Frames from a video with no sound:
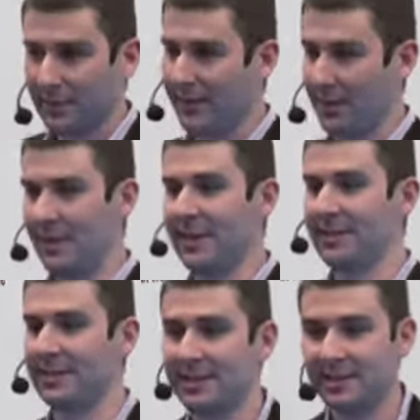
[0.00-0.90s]
People are making
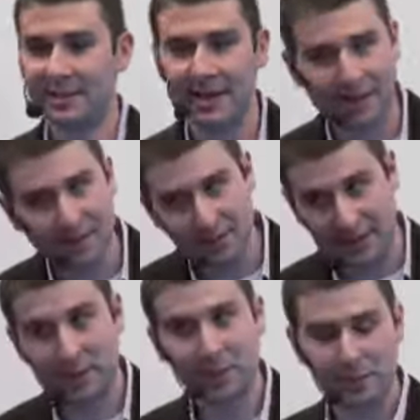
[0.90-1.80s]
decisions here, but
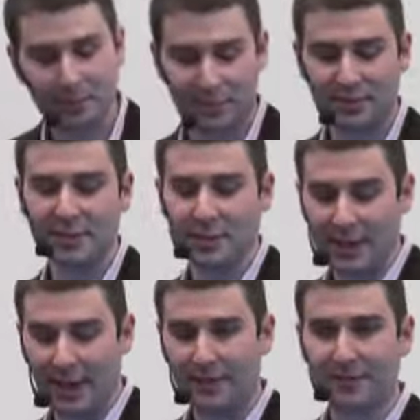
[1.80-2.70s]
they'll learn soon
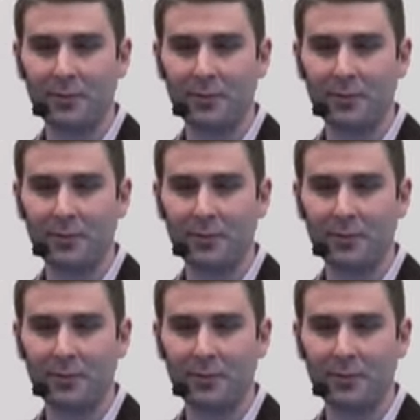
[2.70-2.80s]
enough